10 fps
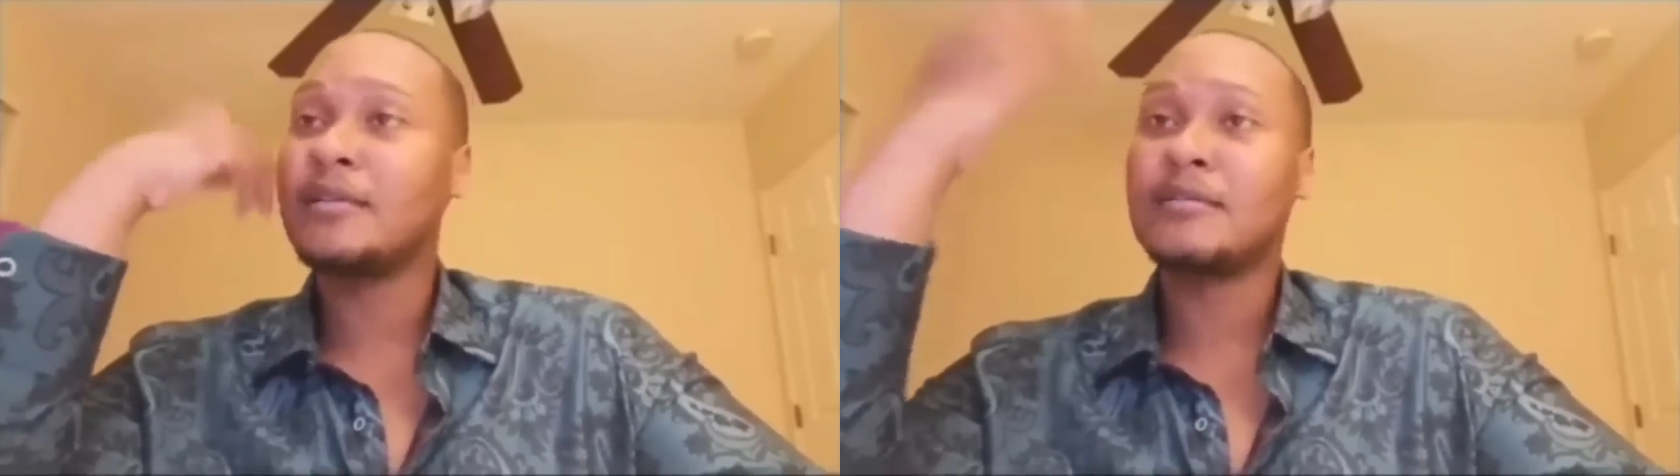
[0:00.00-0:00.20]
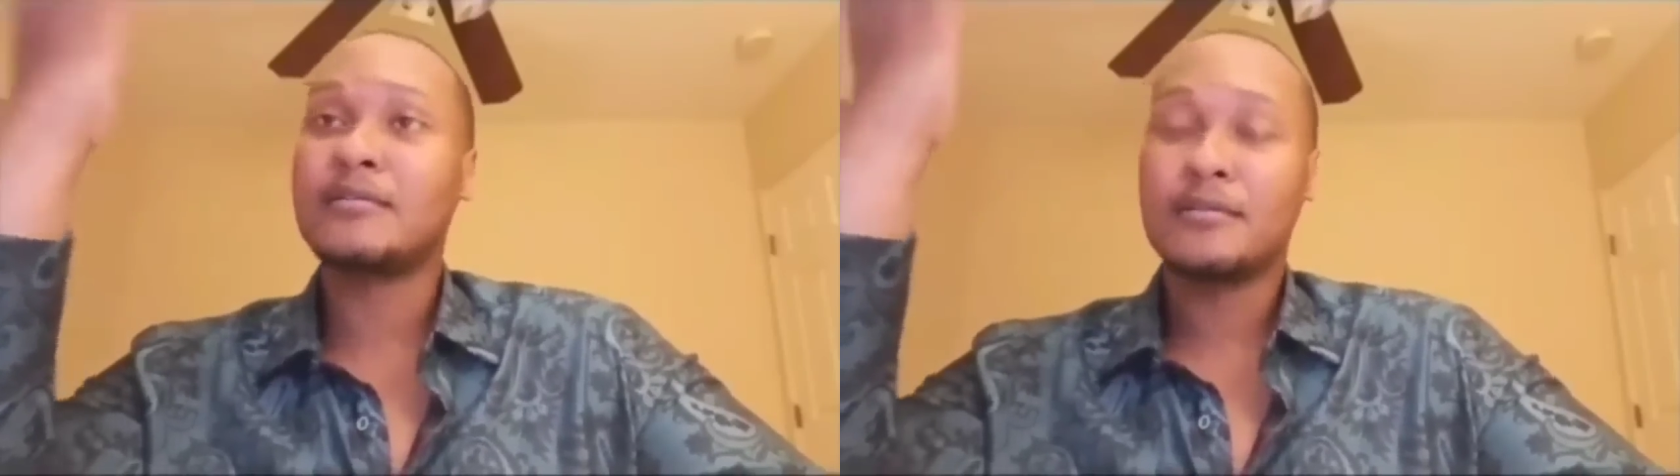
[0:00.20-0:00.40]

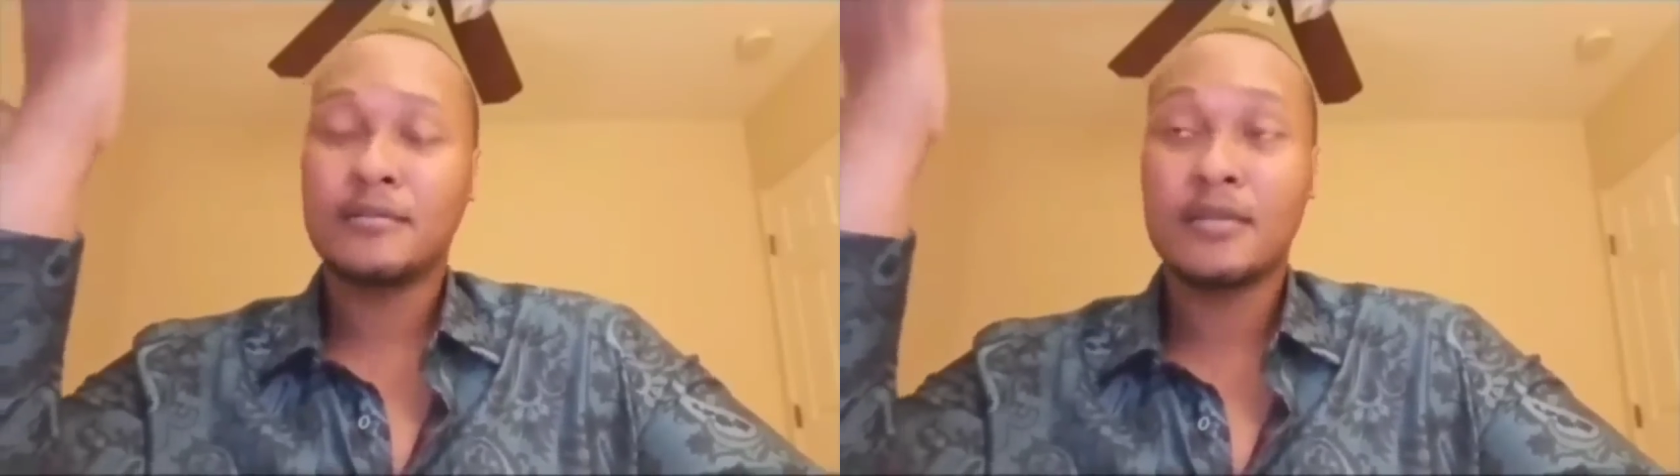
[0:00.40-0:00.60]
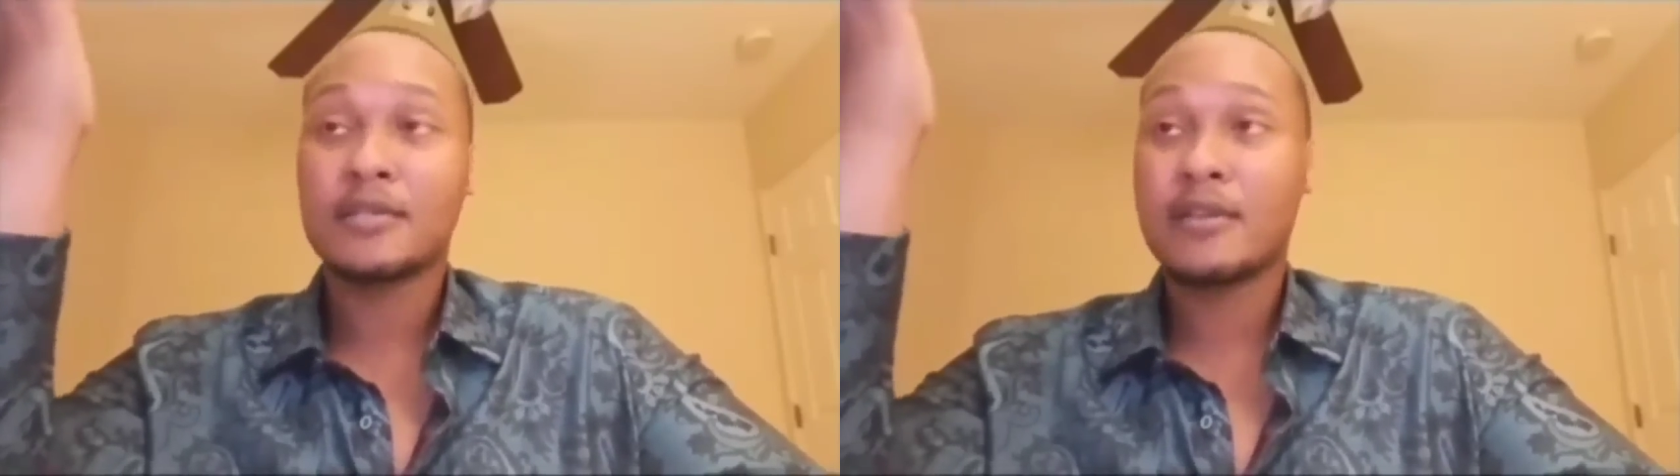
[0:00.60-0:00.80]

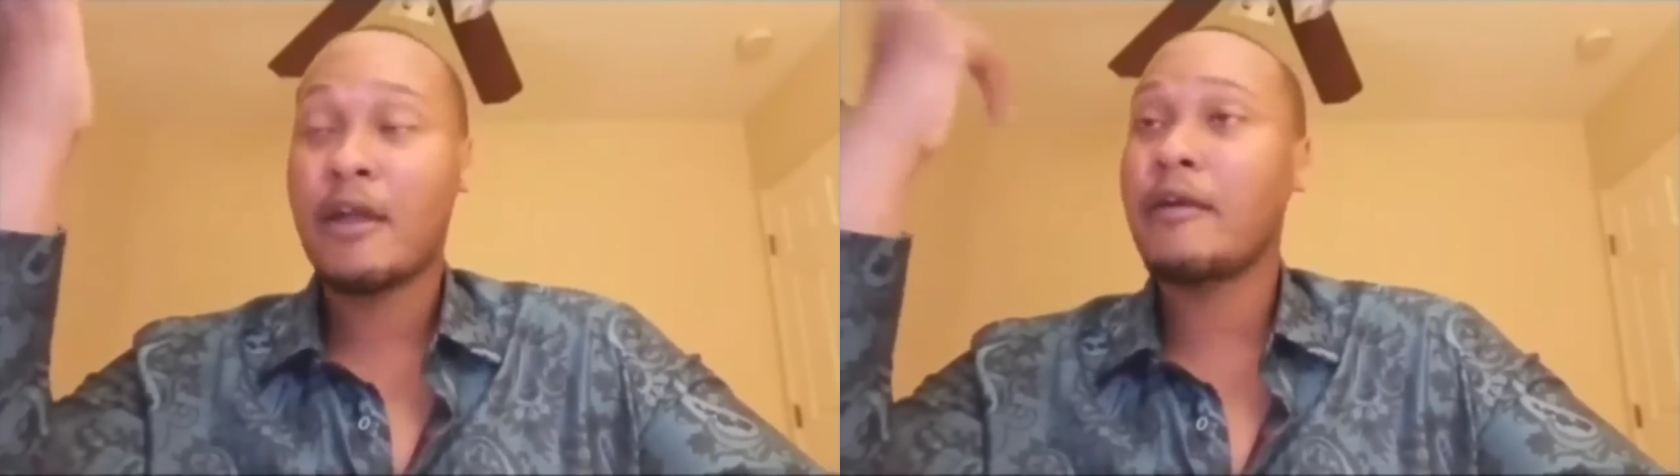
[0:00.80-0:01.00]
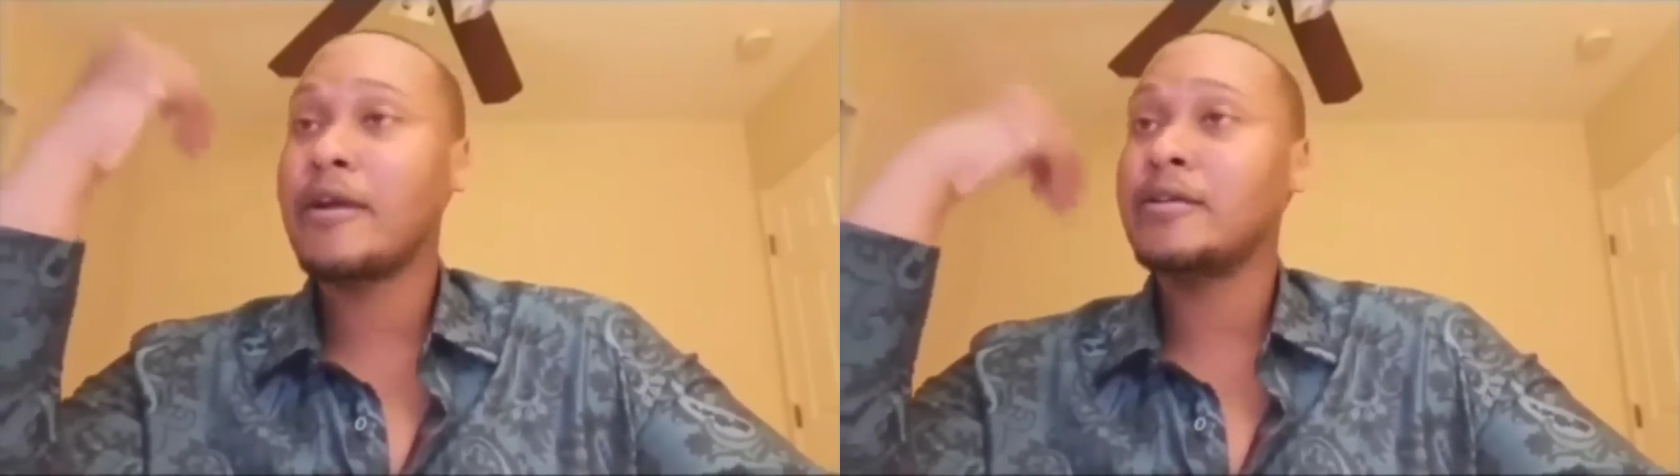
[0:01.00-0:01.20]
is
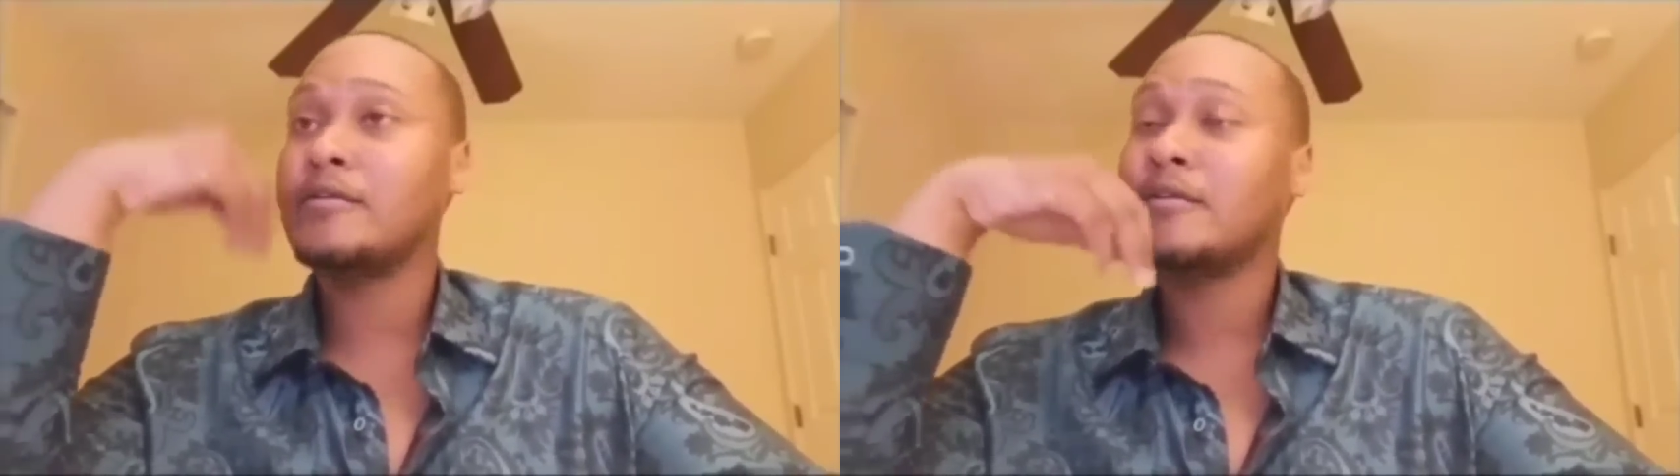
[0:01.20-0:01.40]
current.